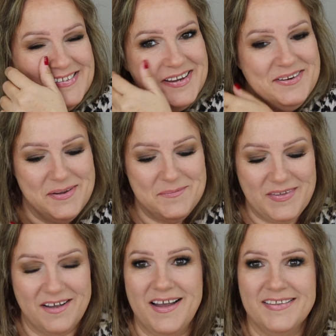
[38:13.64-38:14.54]
So
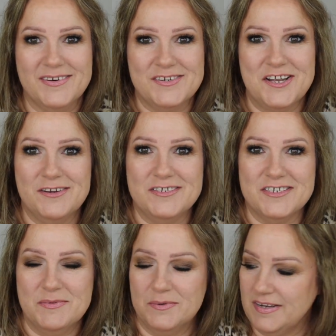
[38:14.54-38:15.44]
um, yeah, I had that on toast
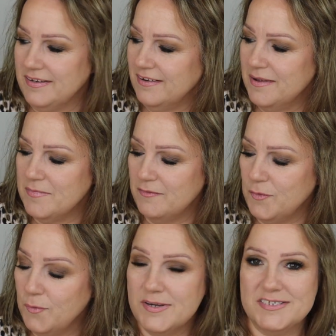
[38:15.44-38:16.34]
this morning. Um, I've
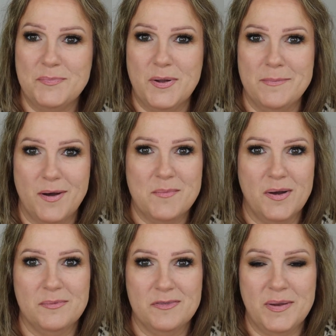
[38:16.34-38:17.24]
always put
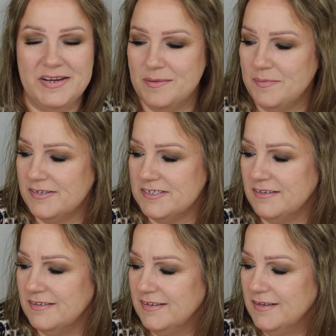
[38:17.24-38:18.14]
Marmite with peanut
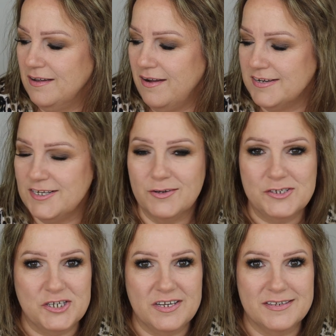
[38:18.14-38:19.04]
butter. I had a
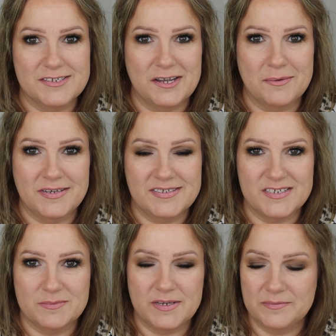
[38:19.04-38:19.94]
lodger years ago, and he
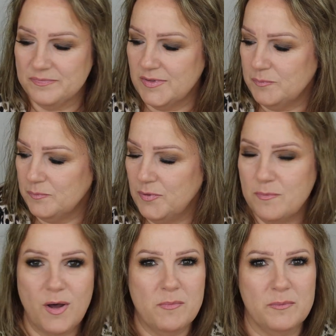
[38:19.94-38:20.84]
said to me,
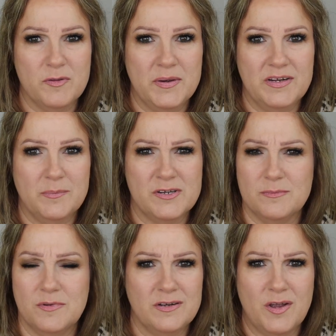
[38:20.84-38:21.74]
put Marmite with peanut
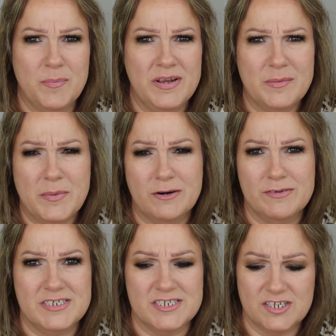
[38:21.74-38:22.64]
butter. I'm like, no, peanut
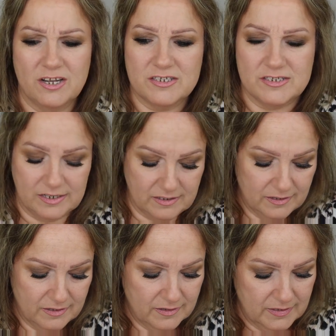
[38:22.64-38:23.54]
butter is disgusting.
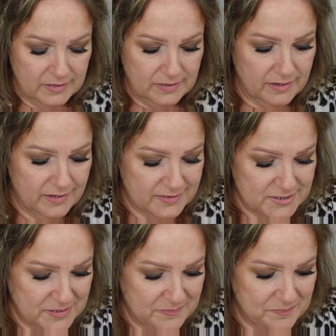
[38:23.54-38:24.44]

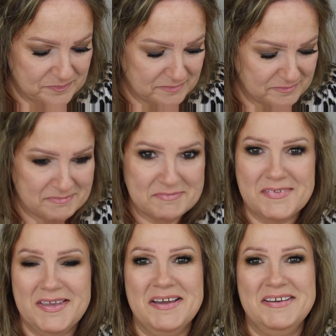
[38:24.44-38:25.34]
And um,
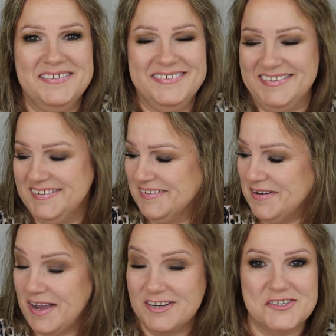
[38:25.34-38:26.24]
yeah,
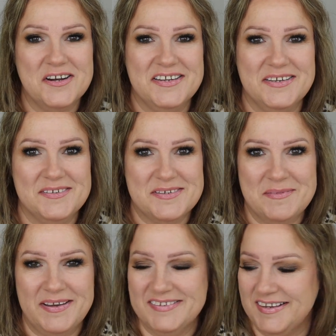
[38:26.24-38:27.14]
I tried it and it was
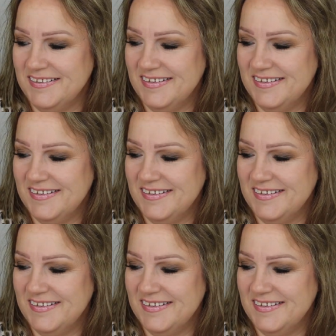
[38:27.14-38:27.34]
amazing.